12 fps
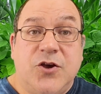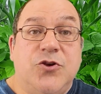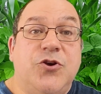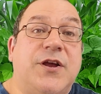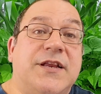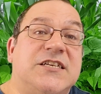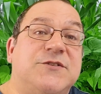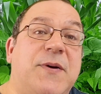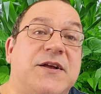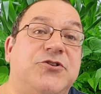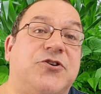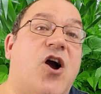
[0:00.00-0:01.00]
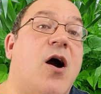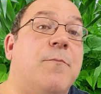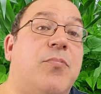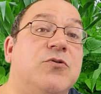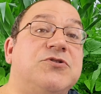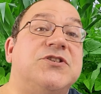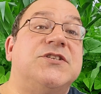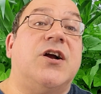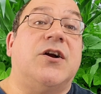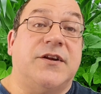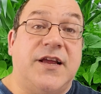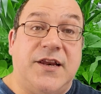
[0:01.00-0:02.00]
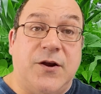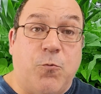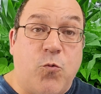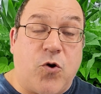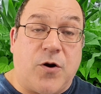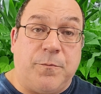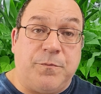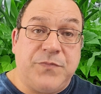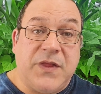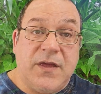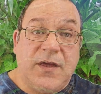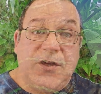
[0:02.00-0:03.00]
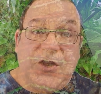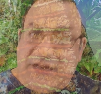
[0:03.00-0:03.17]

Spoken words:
you can expect your compost to start getting warm. You